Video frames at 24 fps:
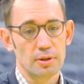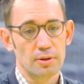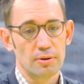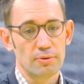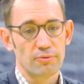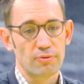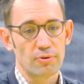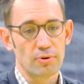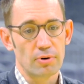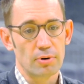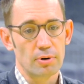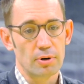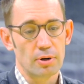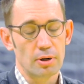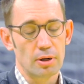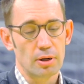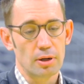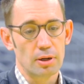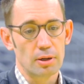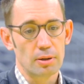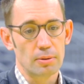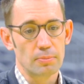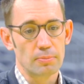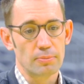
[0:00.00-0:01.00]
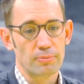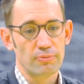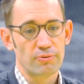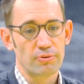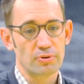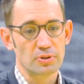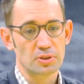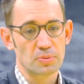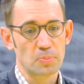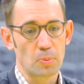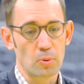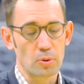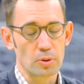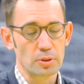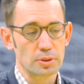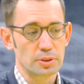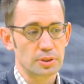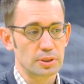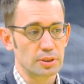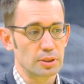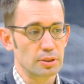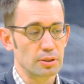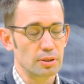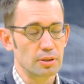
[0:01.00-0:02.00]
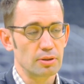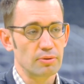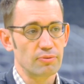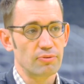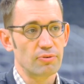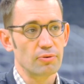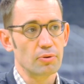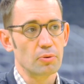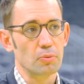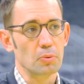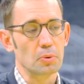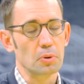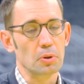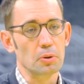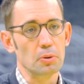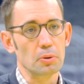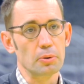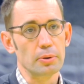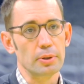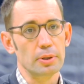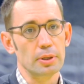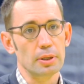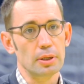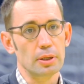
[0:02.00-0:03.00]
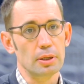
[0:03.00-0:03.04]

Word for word: for um, for sports and, and for the world,